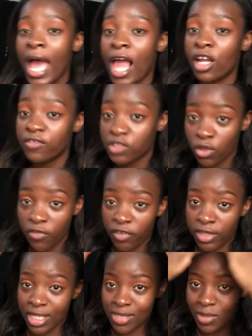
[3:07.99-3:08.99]
I love to go
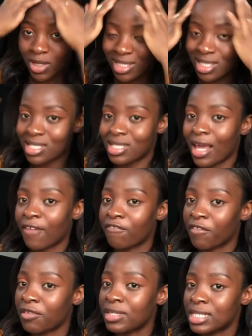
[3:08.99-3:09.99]
for this because this is like
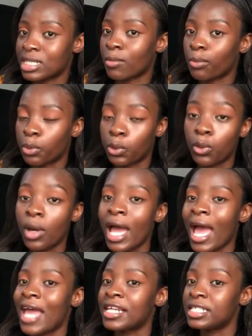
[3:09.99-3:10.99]
very simple
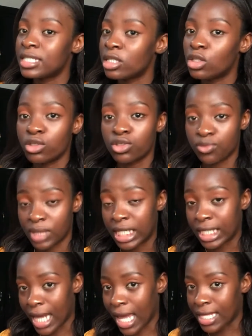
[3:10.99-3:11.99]
and it still looks
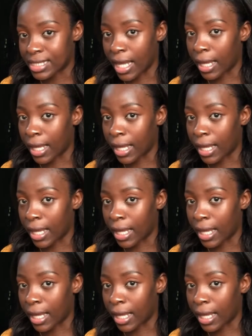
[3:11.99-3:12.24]
really nice.